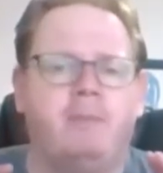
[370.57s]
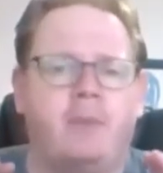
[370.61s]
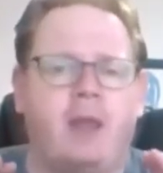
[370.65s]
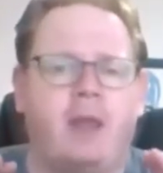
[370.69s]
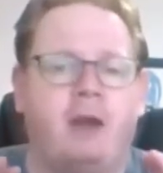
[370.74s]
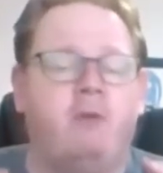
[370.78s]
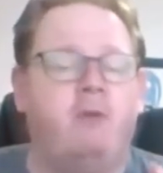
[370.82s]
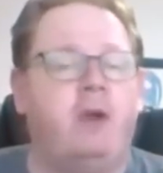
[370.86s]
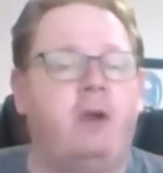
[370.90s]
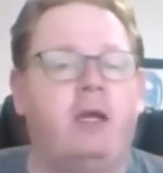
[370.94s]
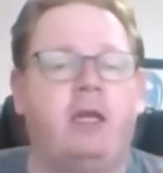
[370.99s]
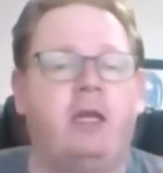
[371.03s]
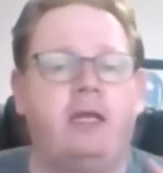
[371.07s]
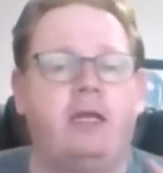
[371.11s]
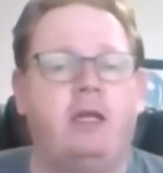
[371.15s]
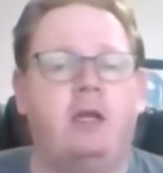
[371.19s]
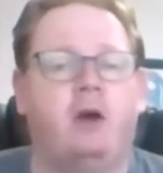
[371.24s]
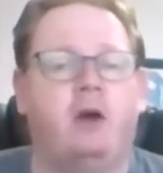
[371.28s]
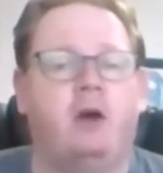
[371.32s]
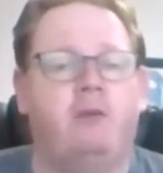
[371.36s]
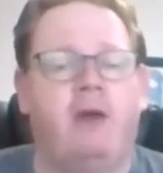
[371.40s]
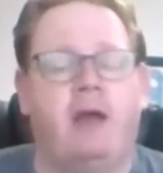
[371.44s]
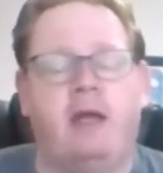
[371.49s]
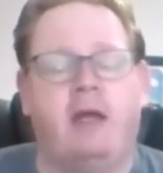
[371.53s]
they really
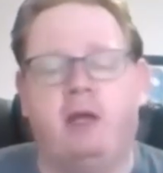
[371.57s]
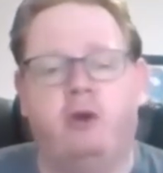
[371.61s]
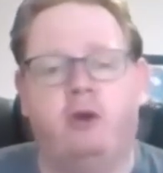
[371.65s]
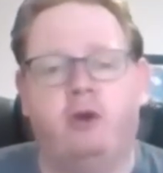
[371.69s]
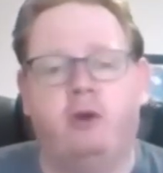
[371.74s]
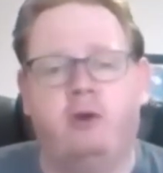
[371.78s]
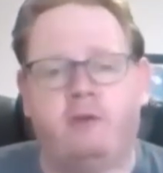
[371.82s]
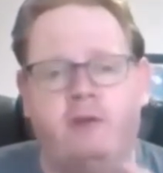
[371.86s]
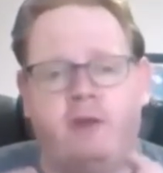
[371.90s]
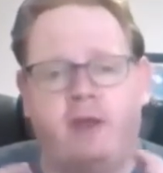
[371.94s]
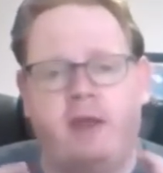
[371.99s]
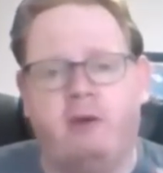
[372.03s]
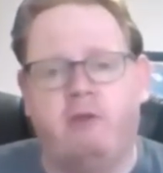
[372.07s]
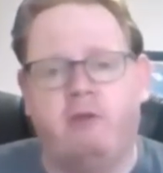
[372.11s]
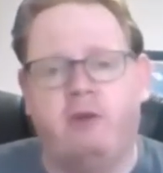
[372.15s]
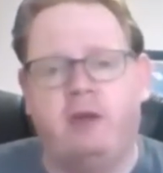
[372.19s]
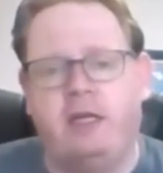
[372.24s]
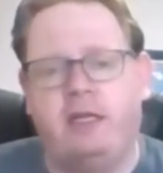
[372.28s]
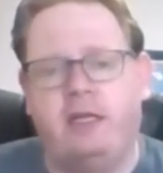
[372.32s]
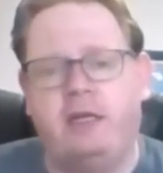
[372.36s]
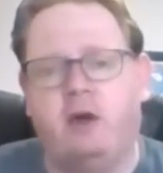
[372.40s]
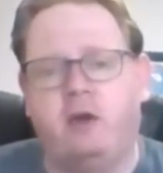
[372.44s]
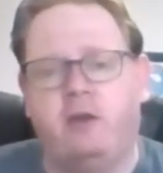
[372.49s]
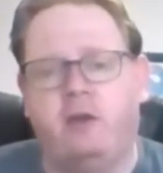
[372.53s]
know Vancouver, they
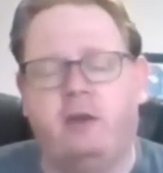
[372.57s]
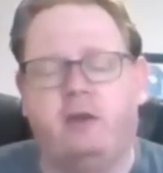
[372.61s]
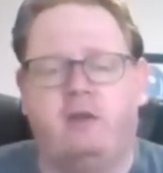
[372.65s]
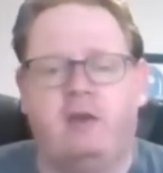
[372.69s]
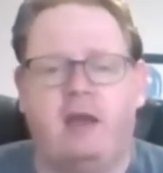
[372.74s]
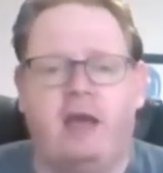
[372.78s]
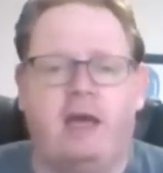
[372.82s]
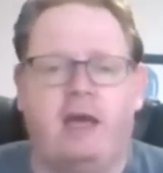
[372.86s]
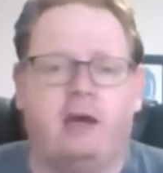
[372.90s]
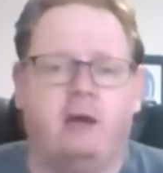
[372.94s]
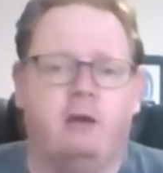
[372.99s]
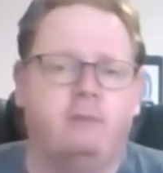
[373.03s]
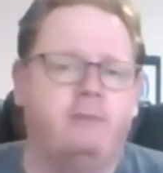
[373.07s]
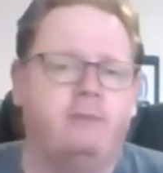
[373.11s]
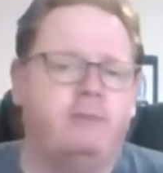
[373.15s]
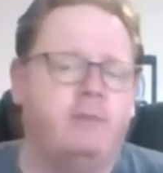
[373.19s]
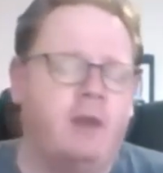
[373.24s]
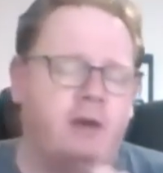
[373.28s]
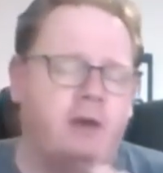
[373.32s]
really know the town,